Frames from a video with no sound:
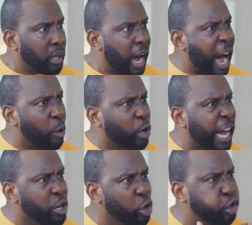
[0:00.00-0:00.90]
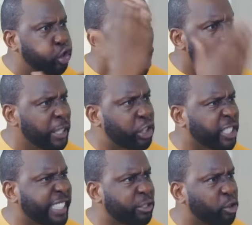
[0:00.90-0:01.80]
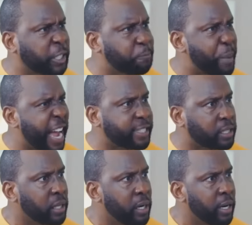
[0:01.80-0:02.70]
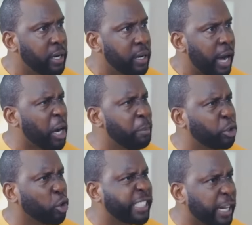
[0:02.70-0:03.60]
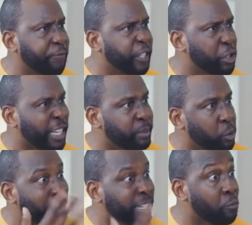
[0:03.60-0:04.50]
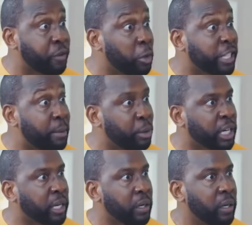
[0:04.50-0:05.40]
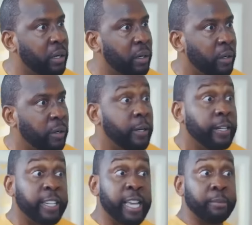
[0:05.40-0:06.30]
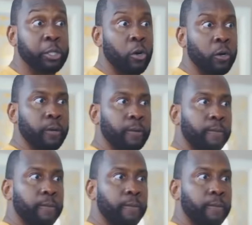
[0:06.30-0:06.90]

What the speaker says: How can you show me such disrespect? How can you be so selfish to ask me to back down from all that money? The game is on.